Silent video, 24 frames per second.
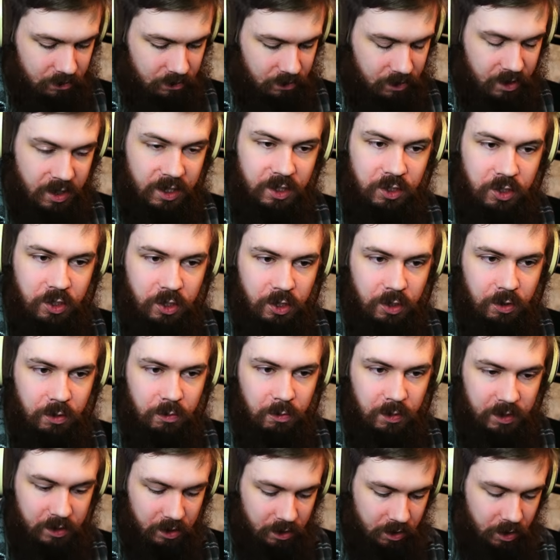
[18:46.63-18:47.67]
in tune
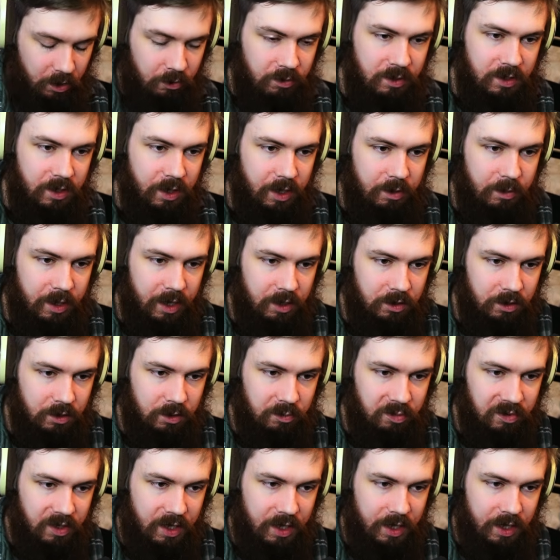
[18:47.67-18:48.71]
with the notes that I'm actually
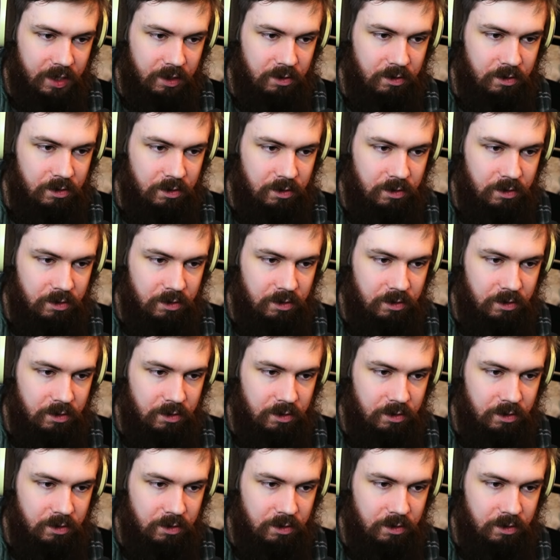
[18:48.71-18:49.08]
playing.